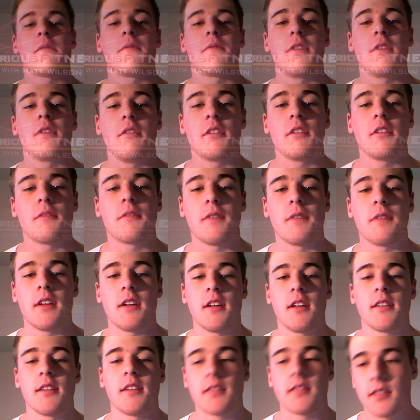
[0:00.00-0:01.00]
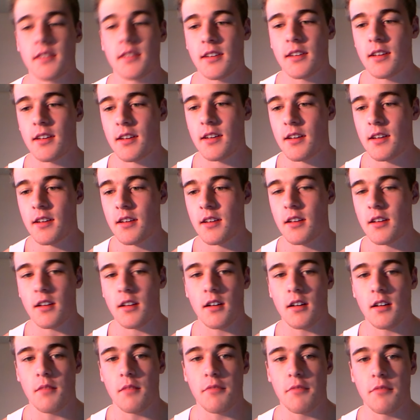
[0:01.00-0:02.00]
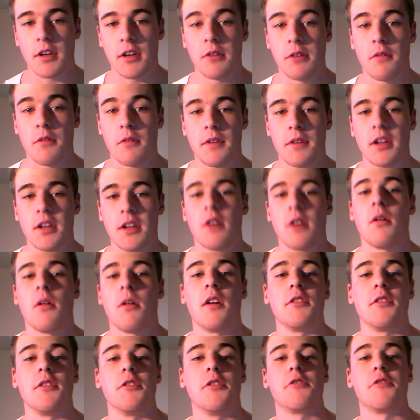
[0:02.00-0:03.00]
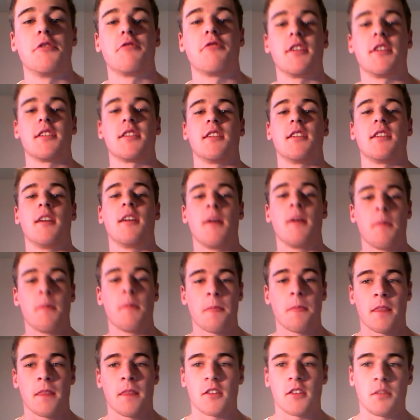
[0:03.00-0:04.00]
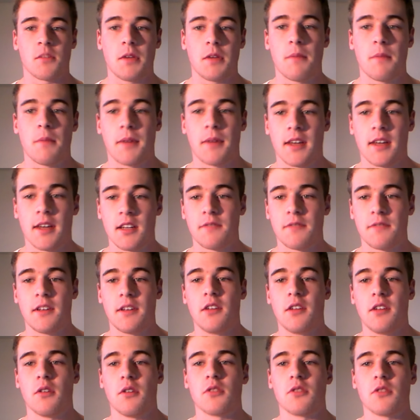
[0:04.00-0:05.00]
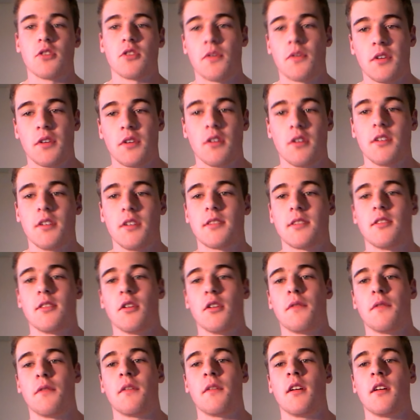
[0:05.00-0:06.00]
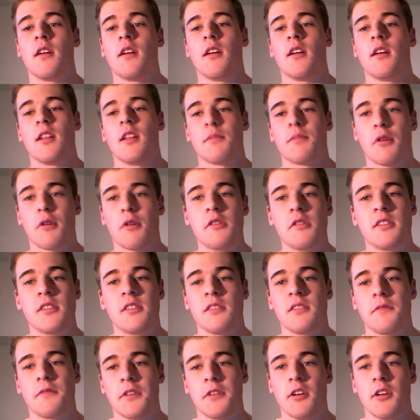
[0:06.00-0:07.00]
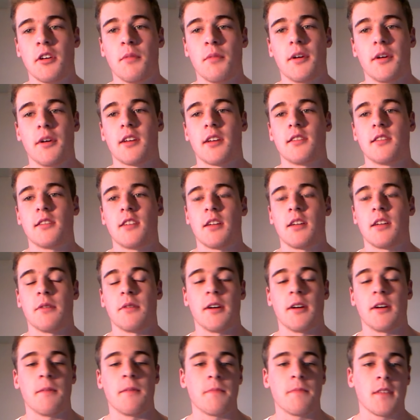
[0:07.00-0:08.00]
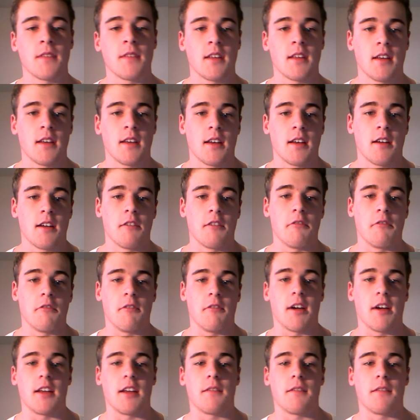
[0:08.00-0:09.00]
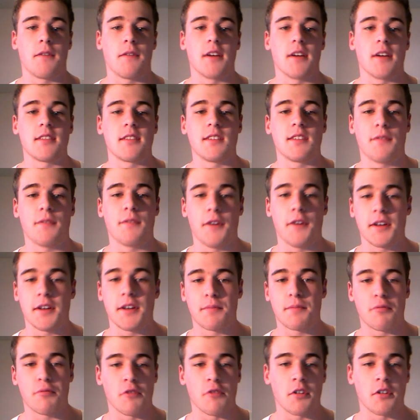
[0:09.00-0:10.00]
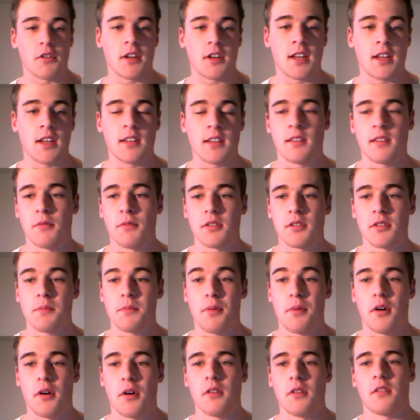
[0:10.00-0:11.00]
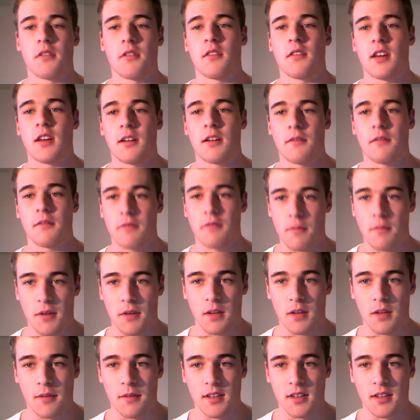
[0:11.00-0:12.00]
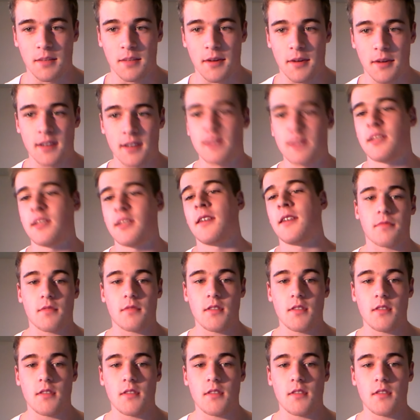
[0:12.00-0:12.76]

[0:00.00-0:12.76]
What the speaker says: Furious Fitness, bringing you a video on nutrition. It's going to be a beginner's video, so if you know your stuff, probably isn't for you, but you can listen anyway. Right, first things first, protein, the most important thing for a bodybuilder basically.